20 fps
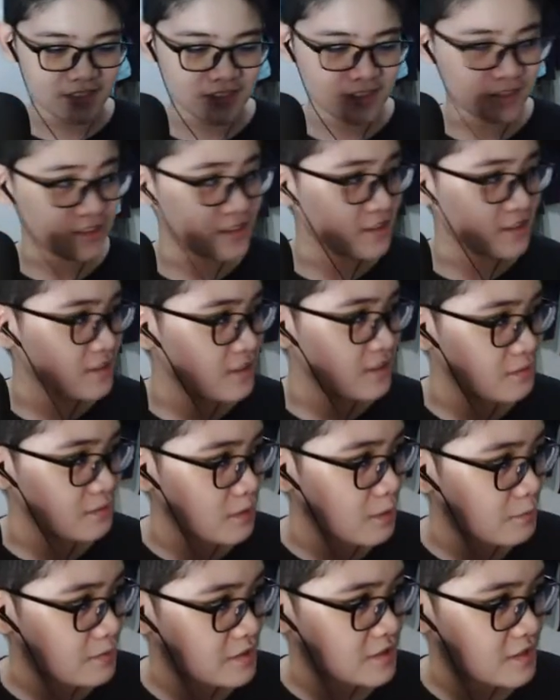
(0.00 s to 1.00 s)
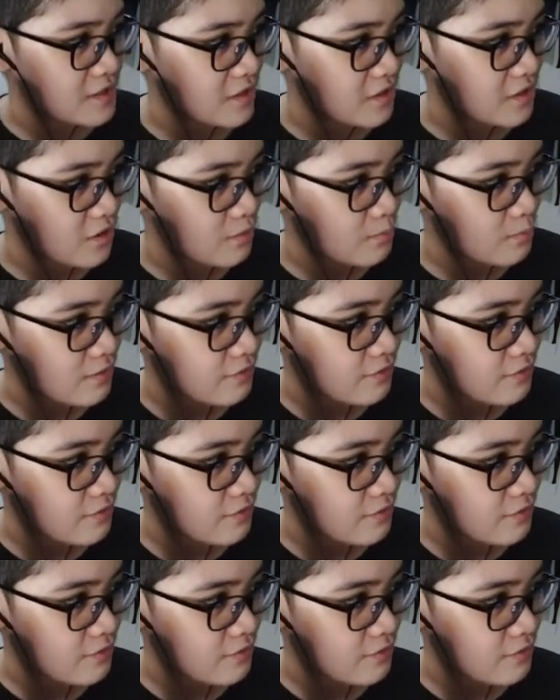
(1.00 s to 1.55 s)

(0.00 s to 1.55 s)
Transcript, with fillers: You probably see it on my